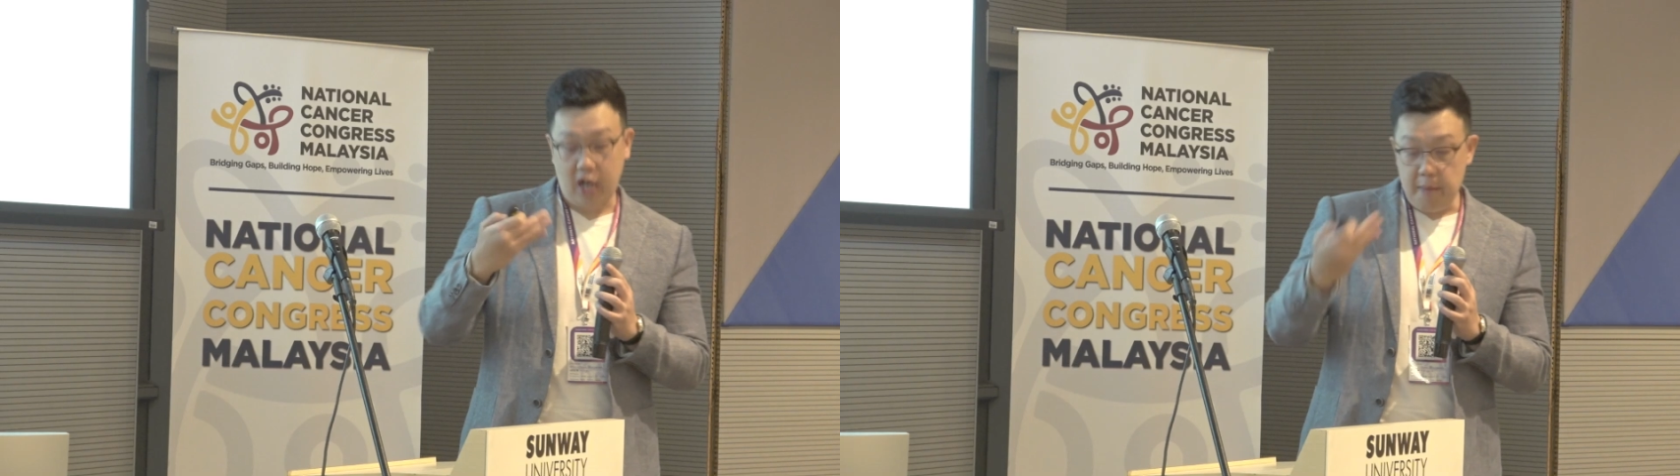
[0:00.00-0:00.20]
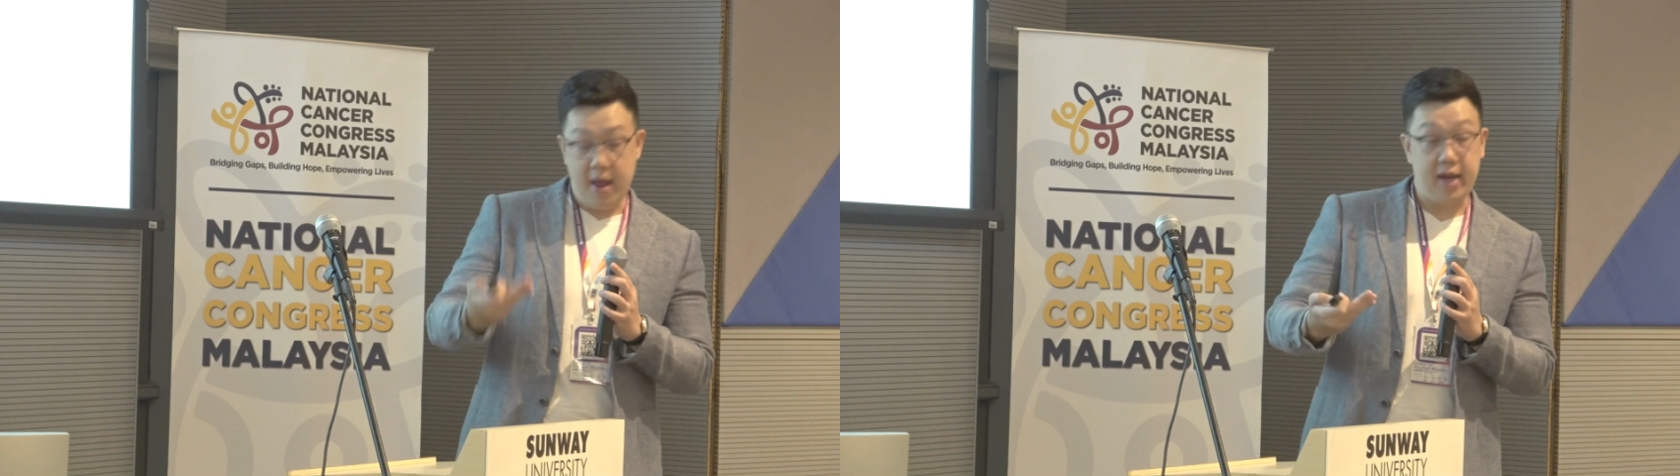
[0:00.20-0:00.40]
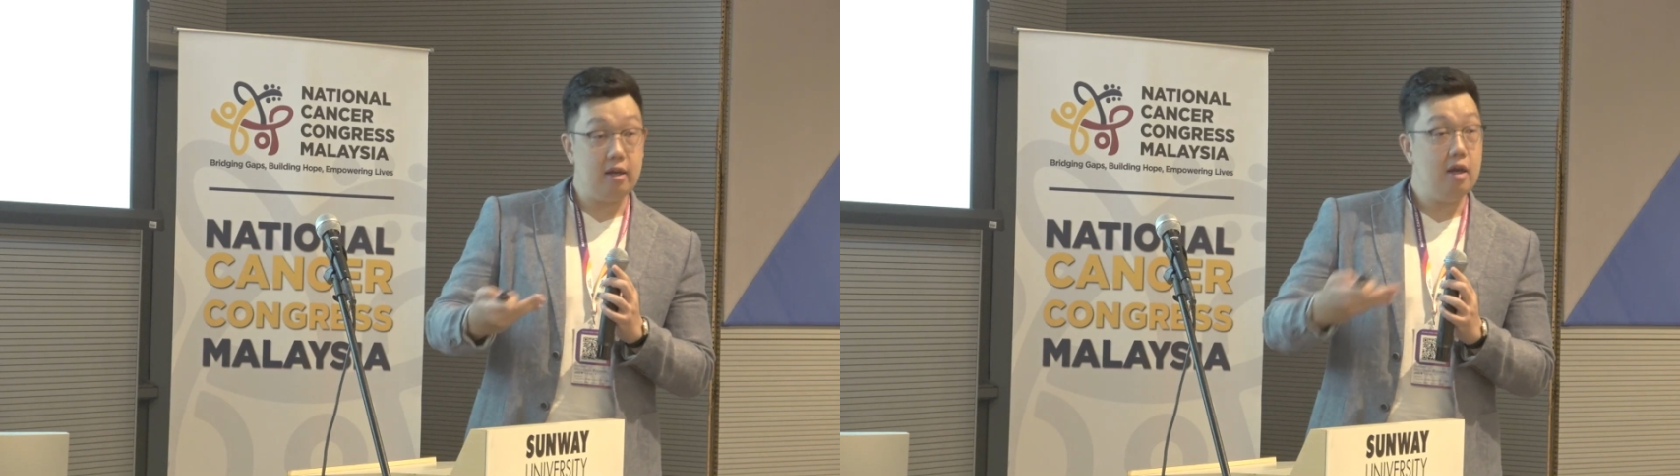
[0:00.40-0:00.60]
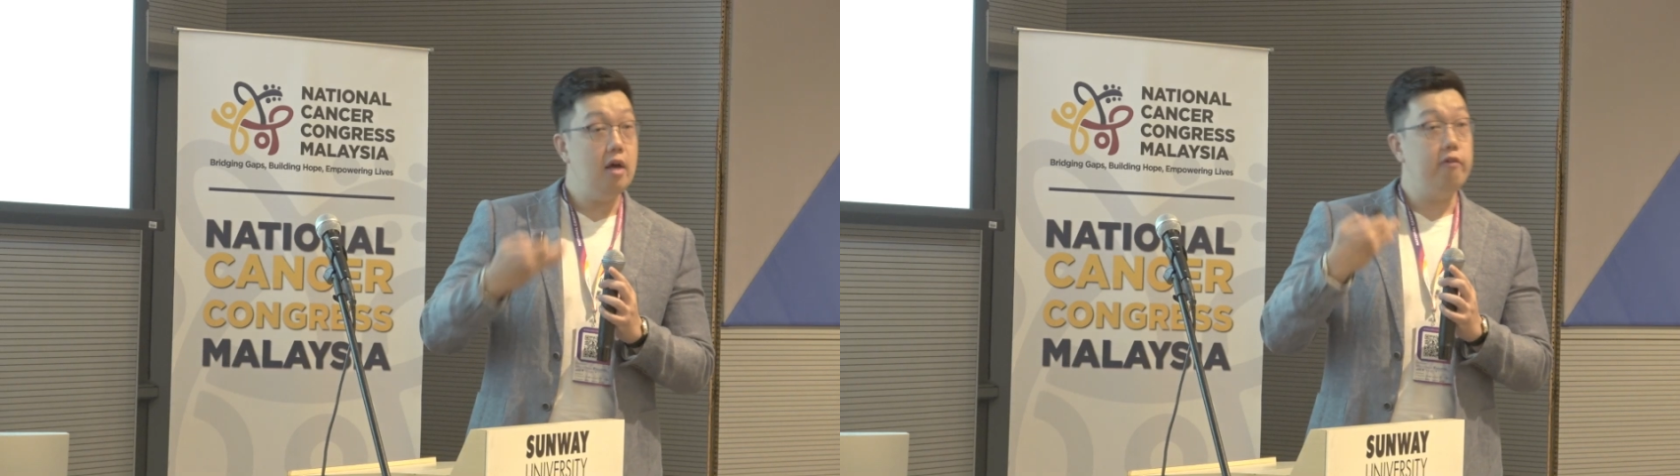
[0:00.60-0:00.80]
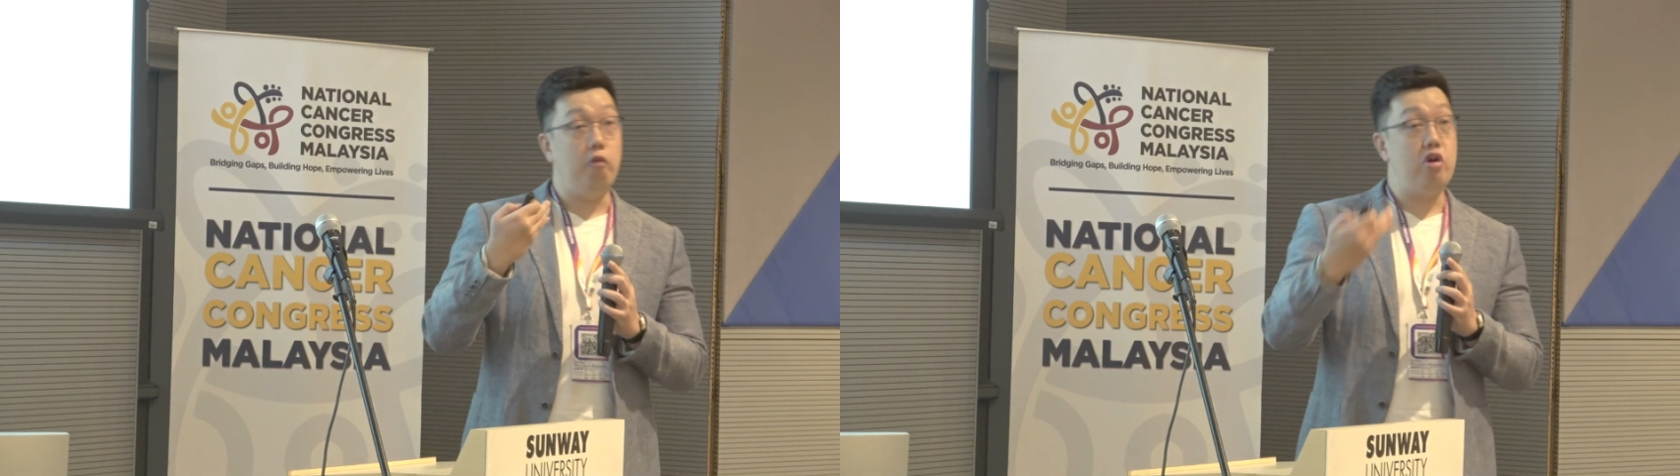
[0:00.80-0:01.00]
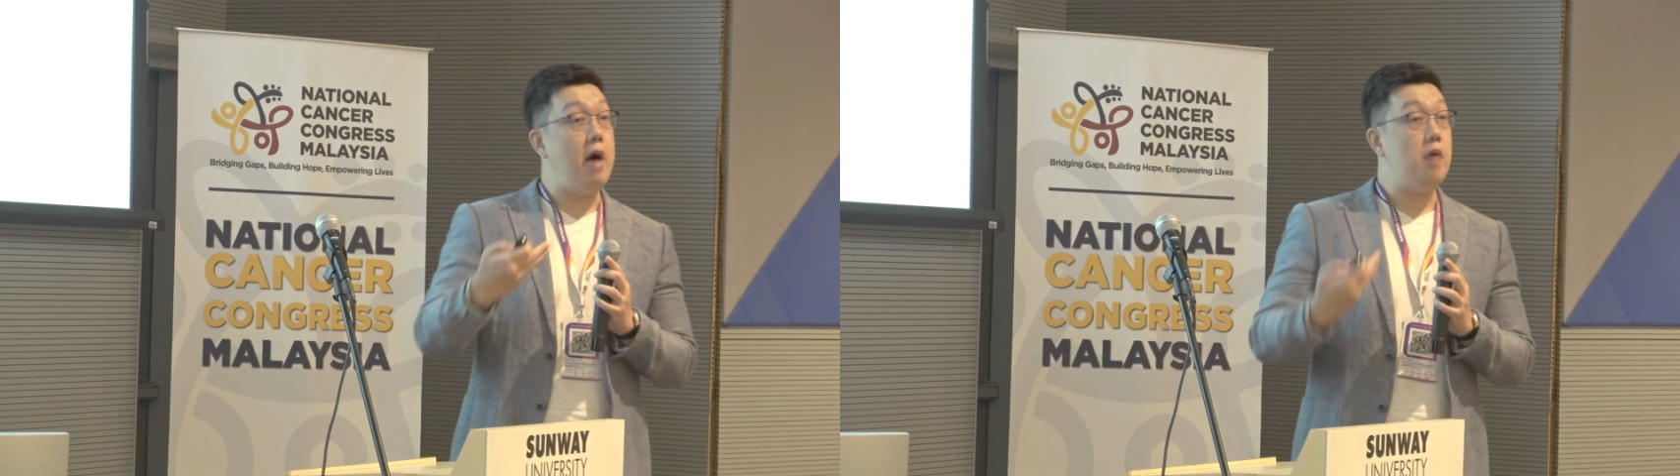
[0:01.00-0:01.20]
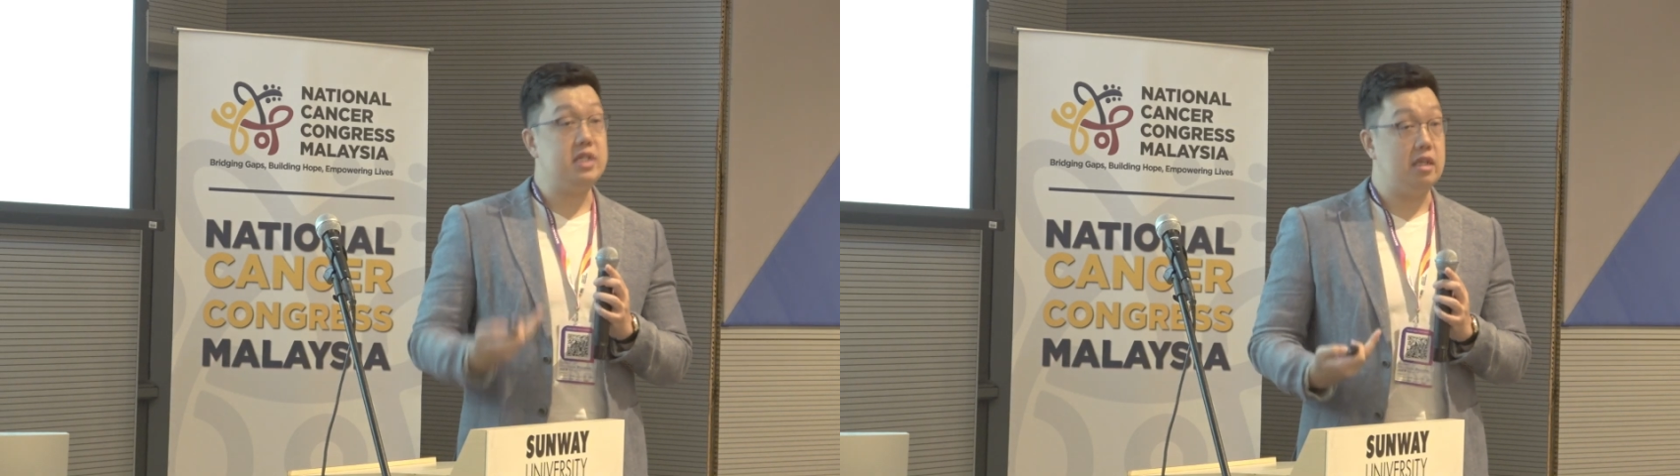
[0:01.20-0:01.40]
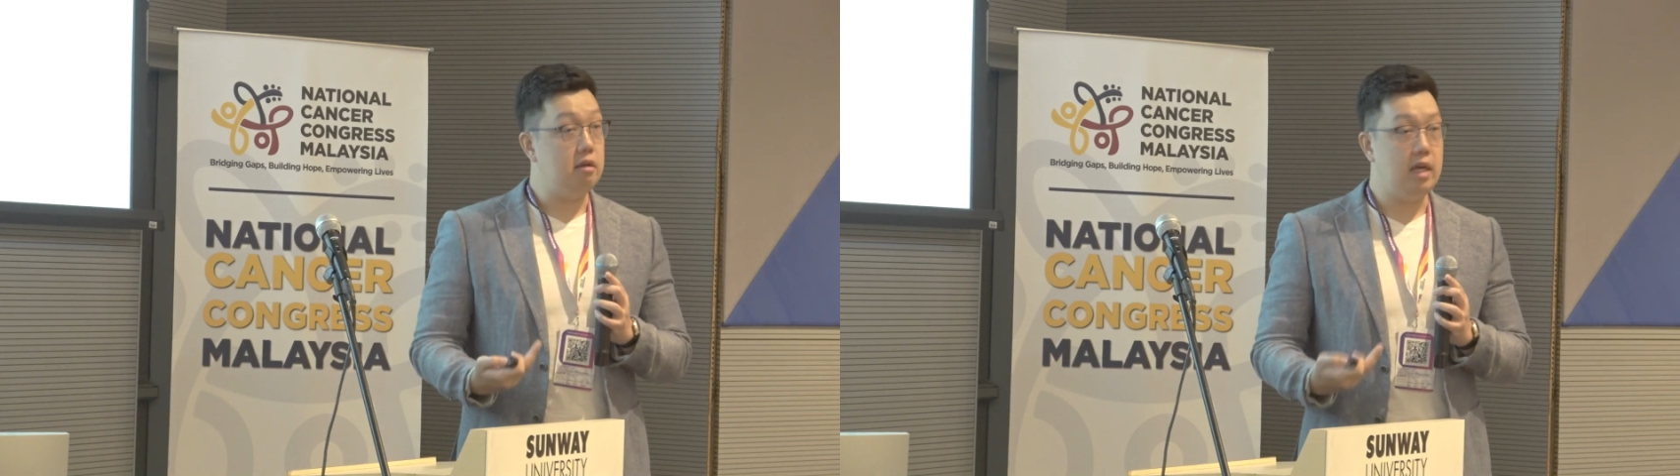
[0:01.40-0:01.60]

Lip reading: come back for rebiopsy.